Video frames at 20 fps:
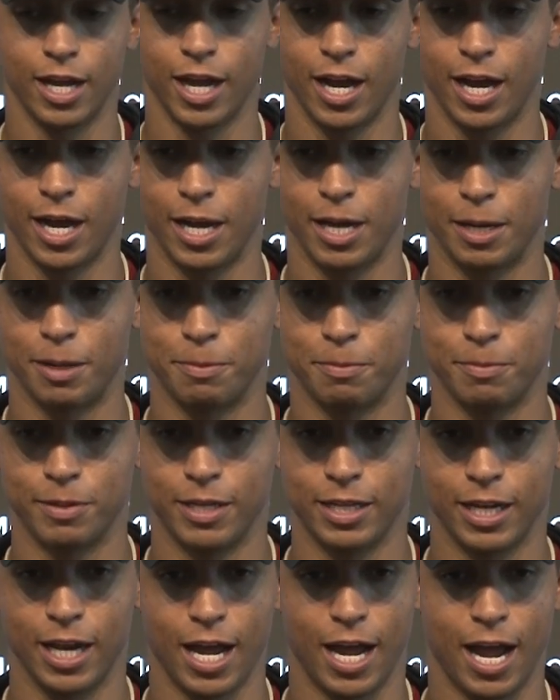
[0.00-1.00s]
Um,
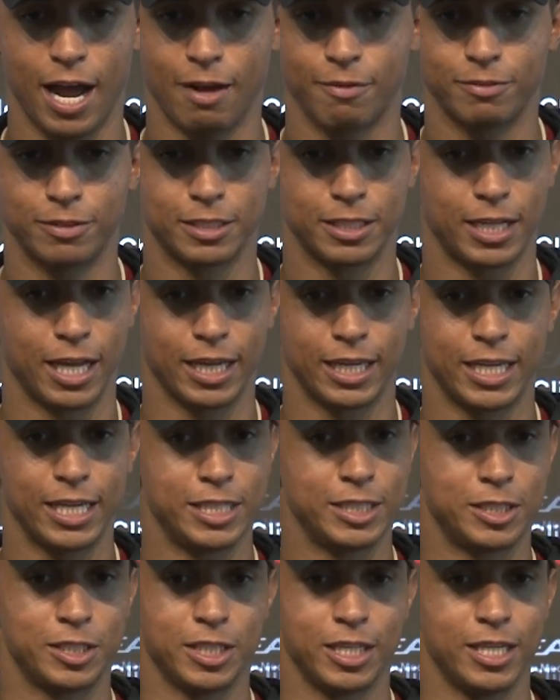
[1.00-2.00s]
Eli, obviously, like
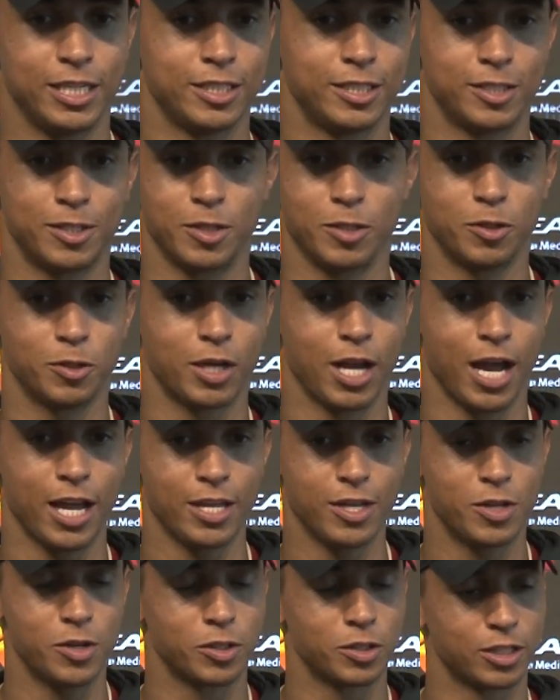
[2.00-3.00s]
he's, he's still got
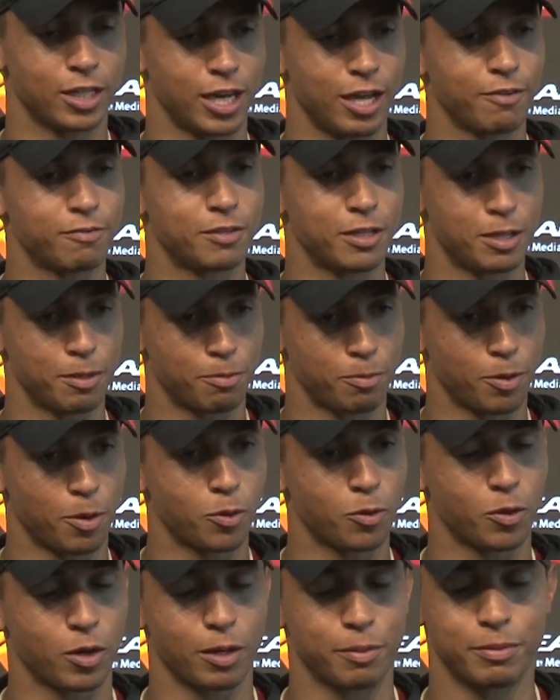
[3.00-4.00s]
years left in the
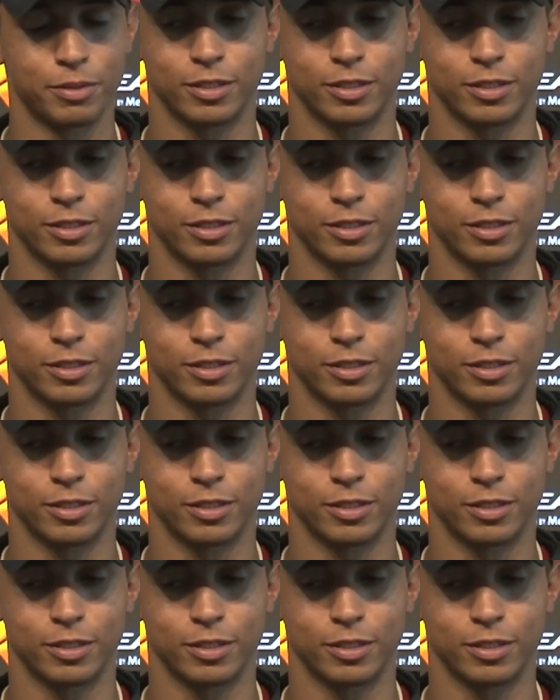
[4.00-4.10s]
program.